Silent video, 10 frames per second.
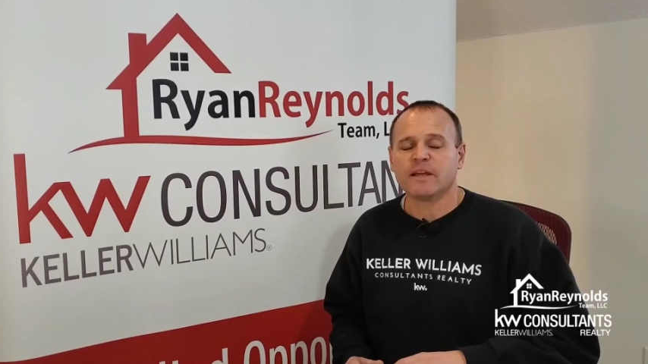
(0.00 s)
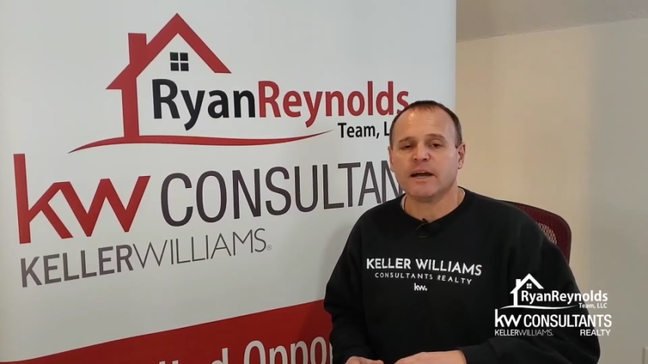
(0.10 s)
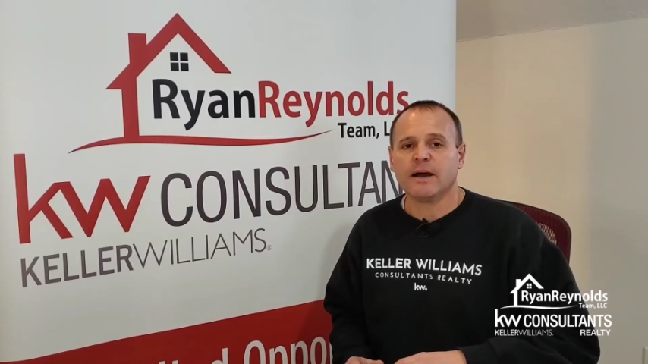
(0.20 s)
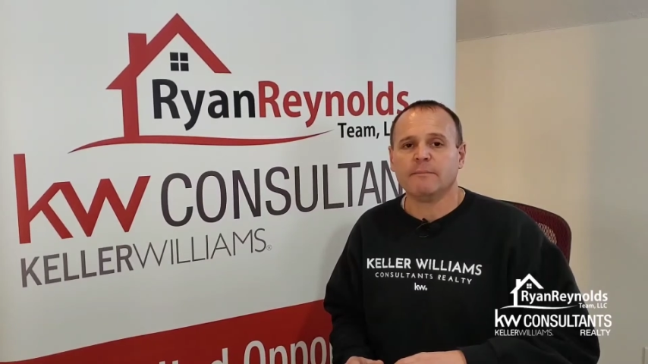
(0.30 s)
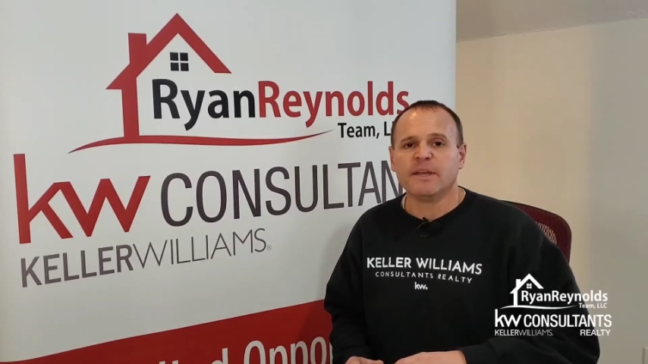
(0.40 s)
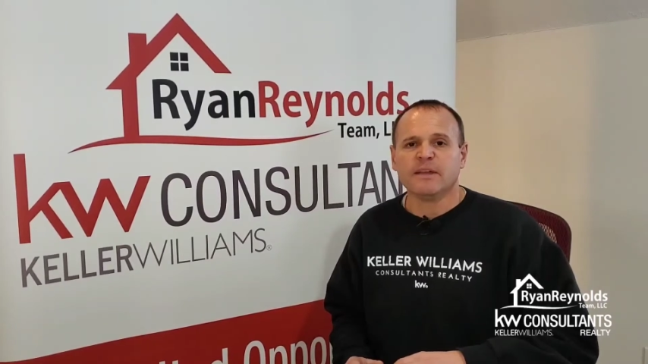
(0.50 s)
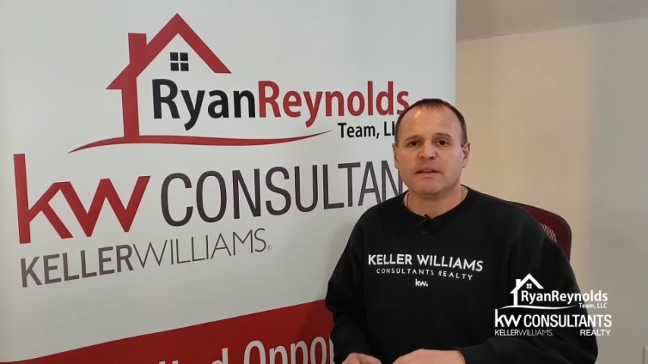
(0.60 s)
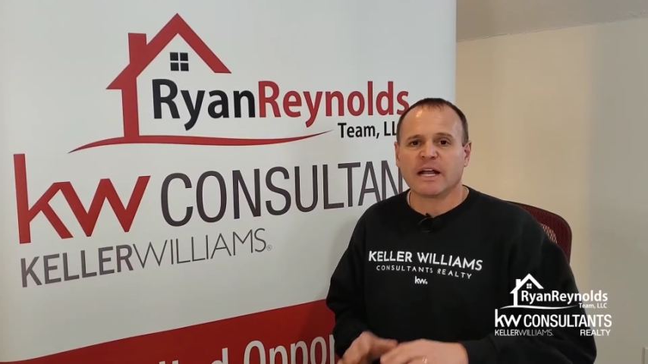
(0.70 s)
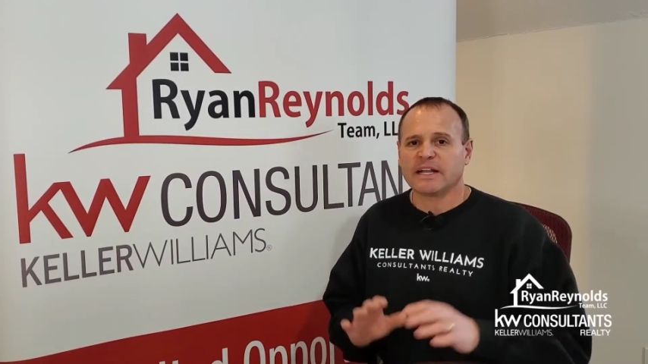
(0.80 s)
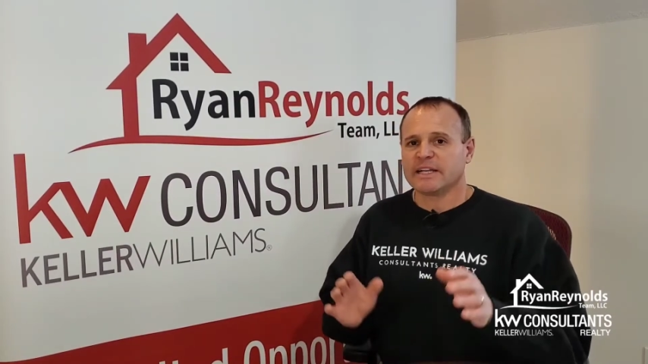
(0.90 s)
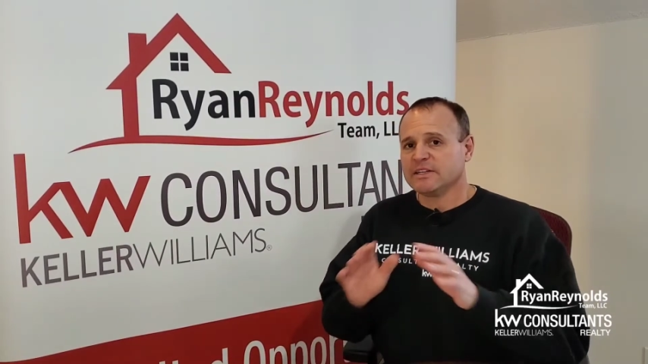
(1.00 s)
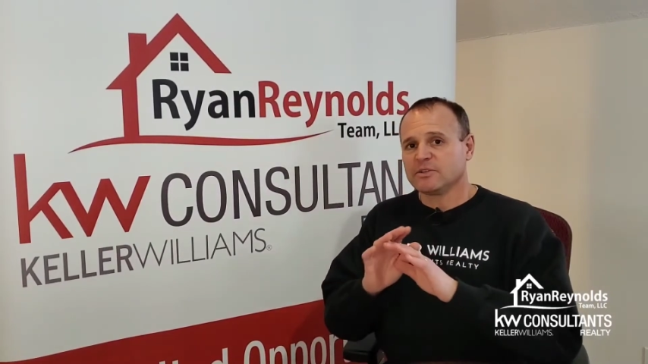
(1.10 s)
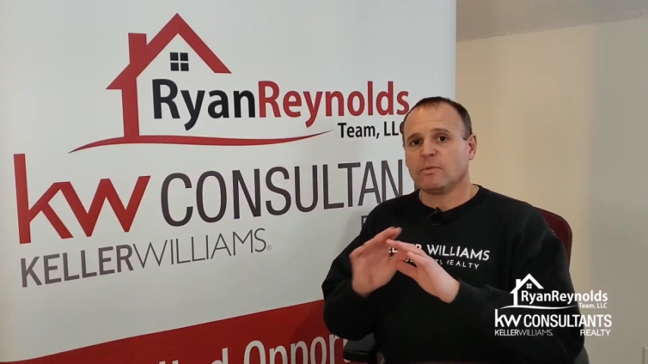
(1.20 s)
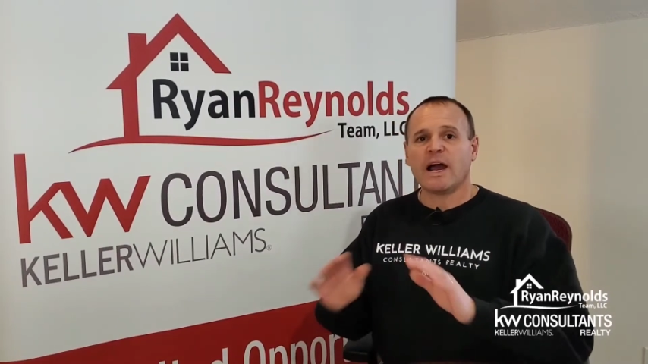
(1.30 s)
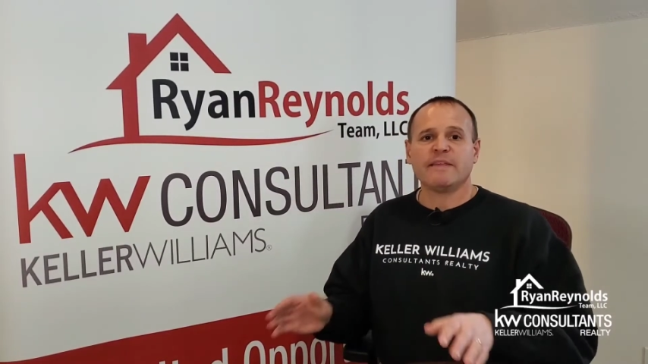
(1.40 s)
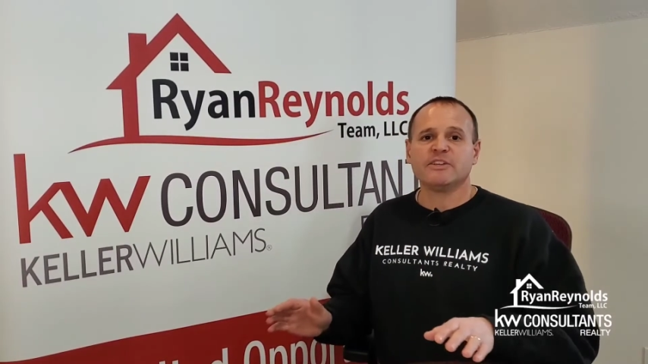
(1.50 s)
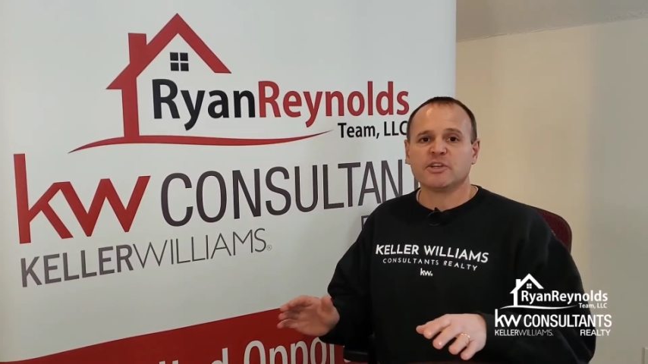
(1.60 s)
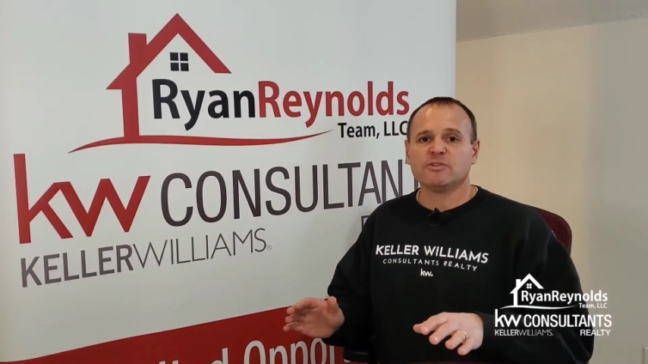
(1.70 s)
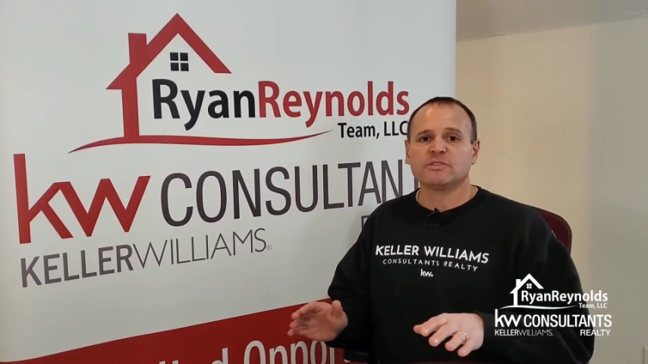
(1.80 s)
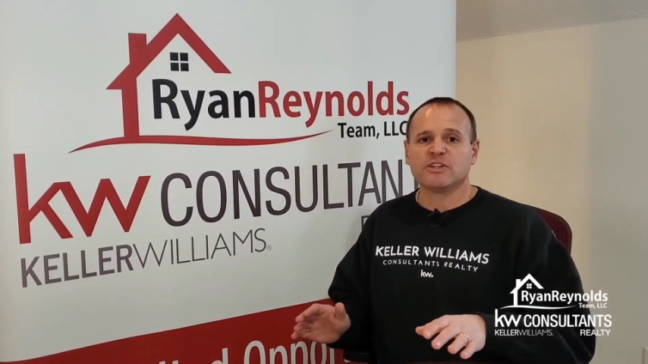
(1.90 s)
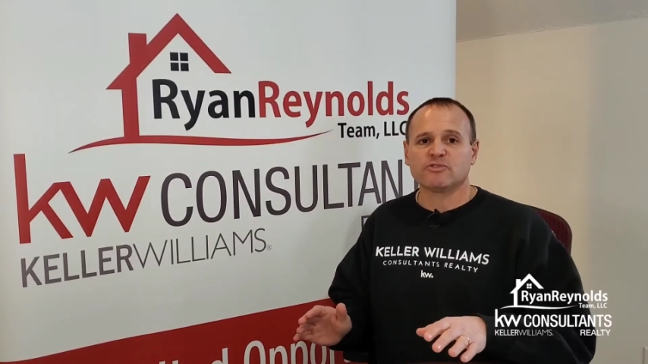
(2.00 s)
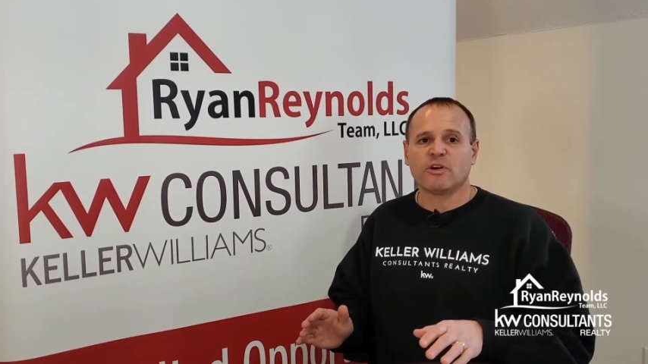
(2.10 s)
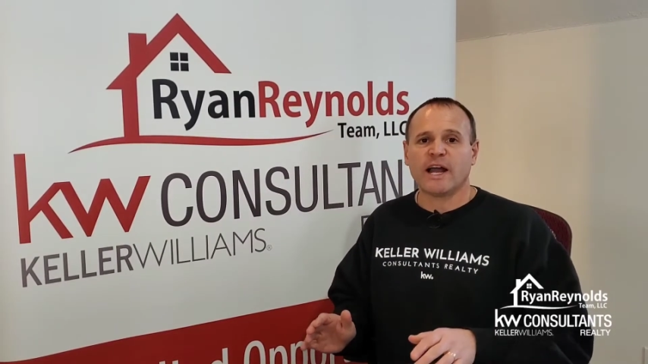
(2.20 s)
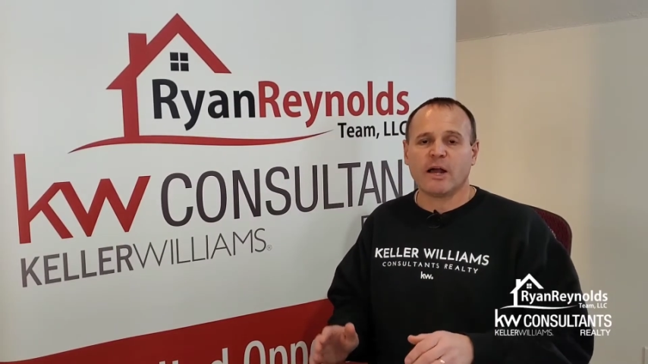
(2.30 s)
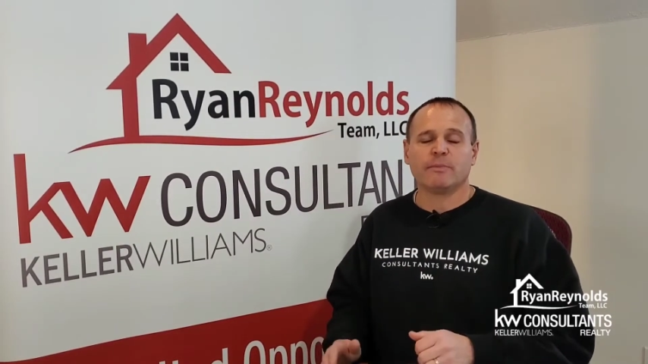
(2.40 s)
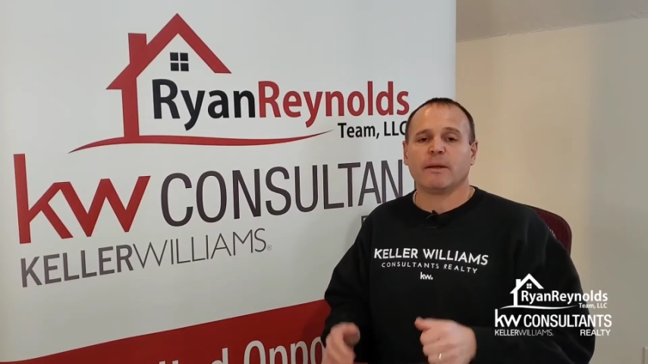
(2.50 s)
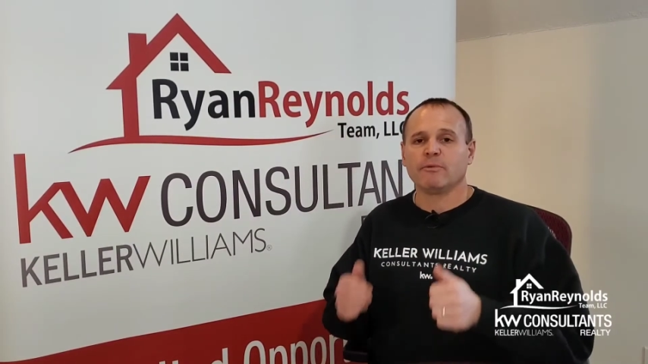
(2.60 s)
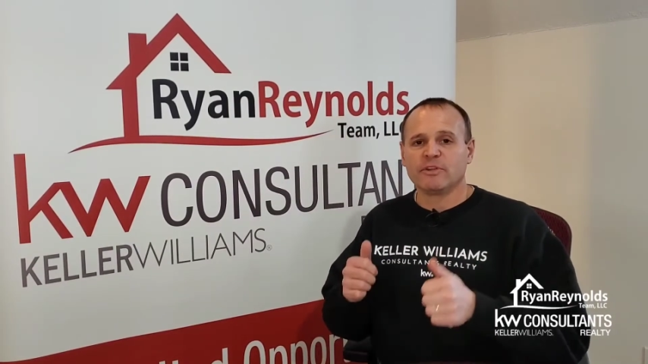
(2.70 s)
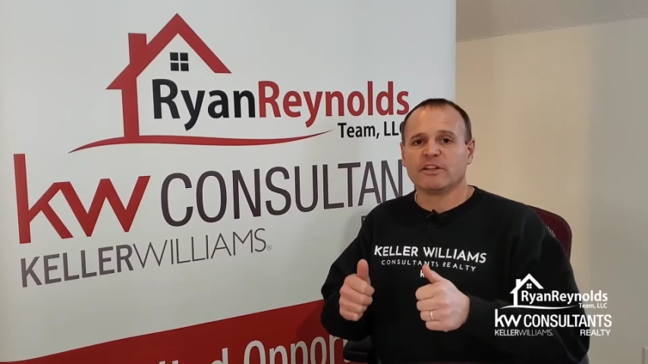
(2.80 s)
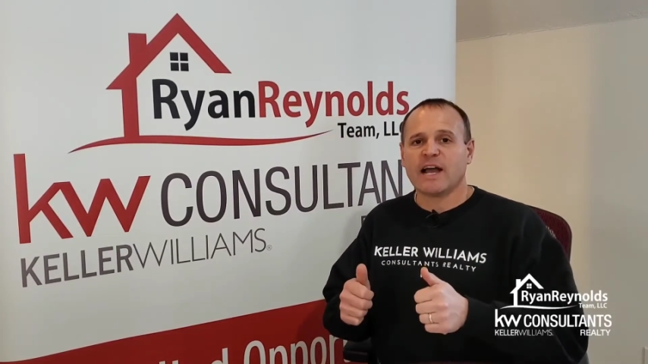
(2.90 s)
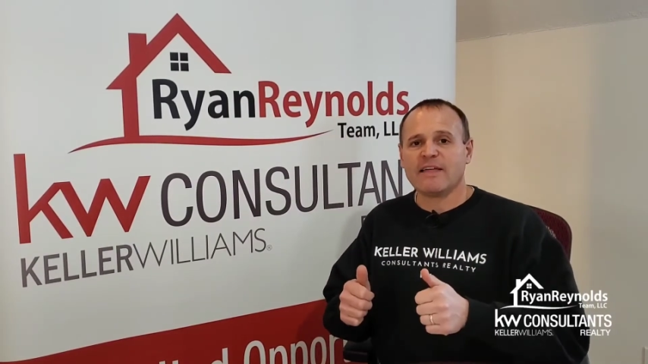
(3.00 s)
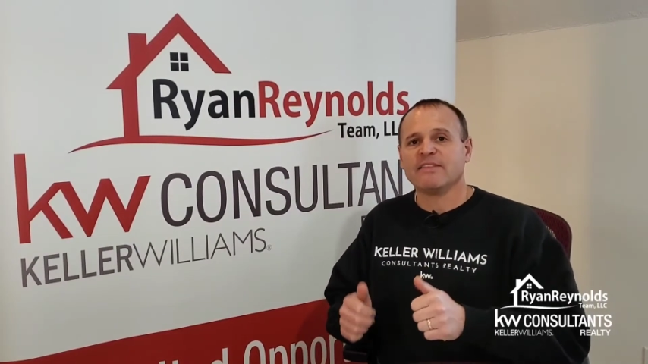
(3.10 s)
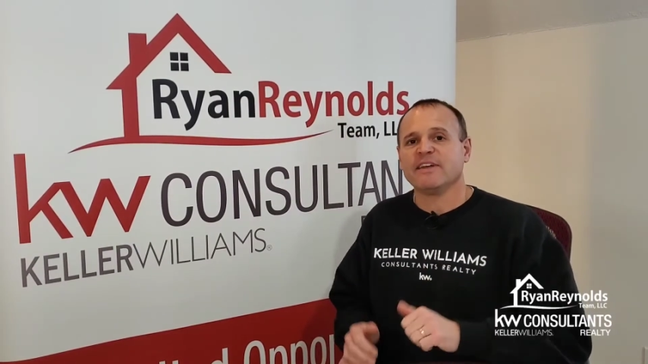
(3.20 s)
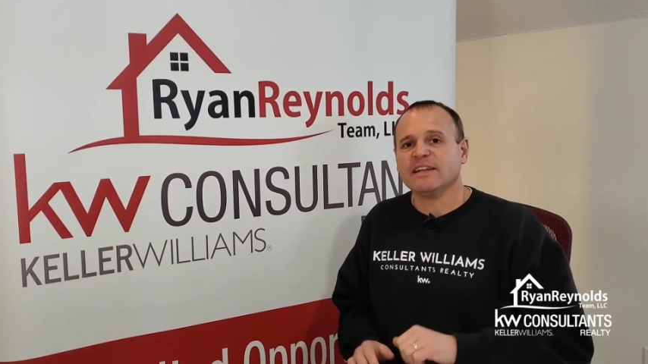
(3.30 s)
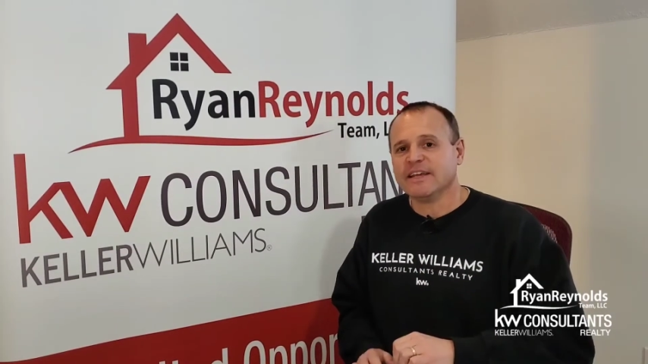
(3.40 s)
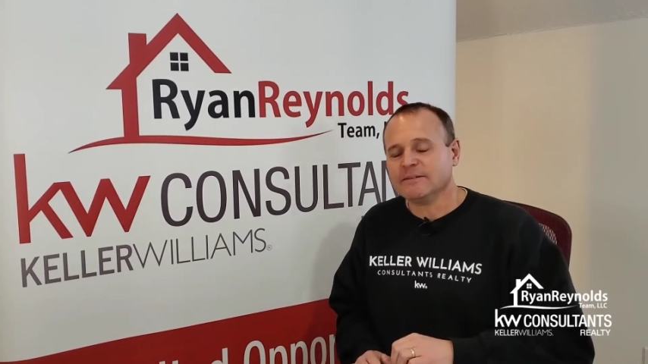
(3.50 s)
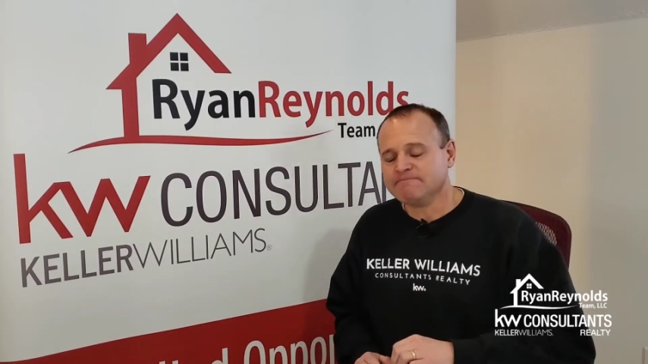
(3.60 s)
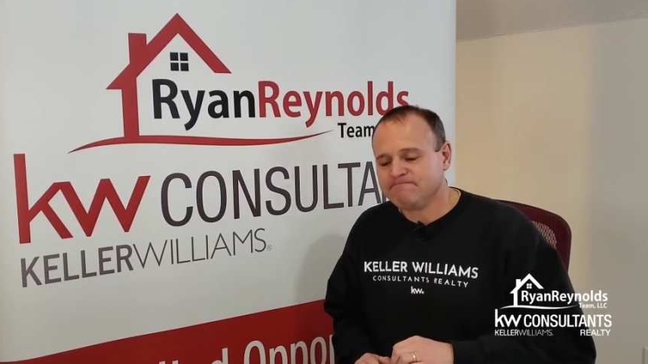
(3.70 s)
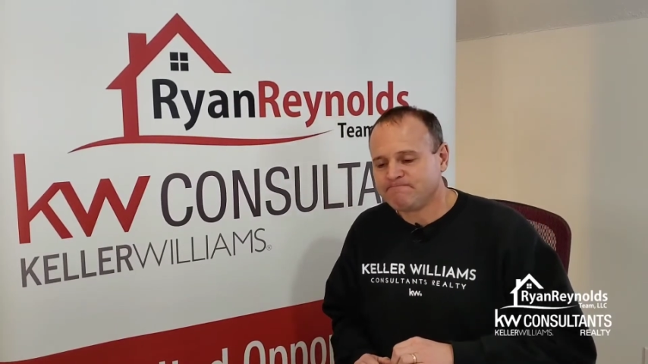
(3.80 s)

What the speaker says: Not going to get into why they chose Central Ohio, but I'm really glad that they did.